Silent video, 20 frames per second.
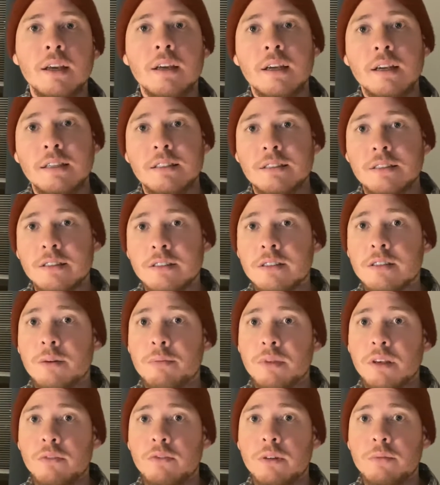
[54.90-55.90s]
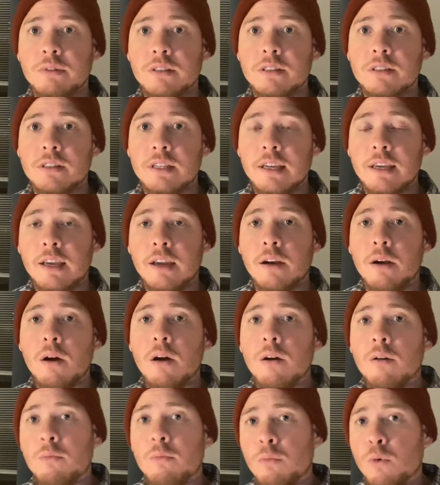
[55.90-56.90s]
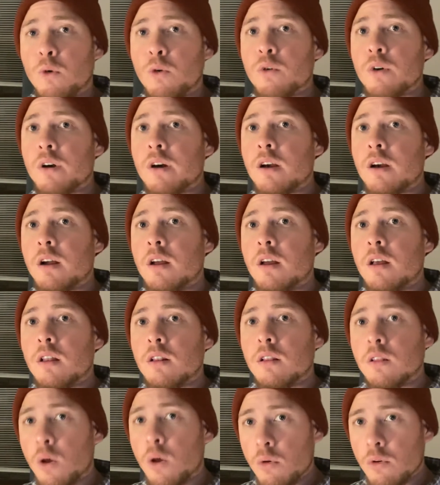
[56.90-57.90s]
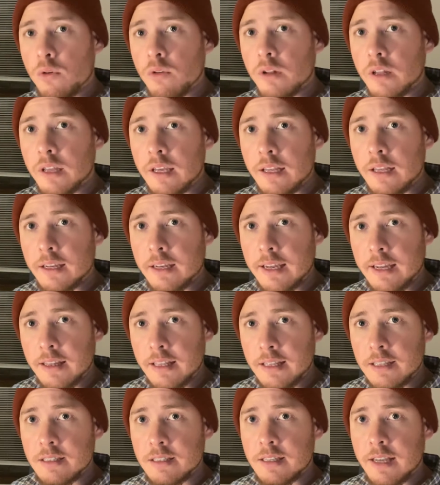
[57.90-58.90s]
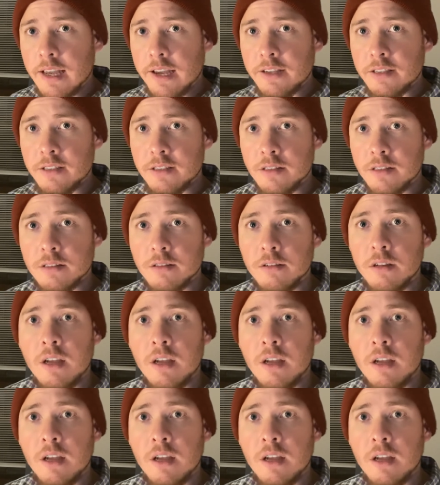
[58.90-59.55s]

It's just something we've been seeing more locally these days,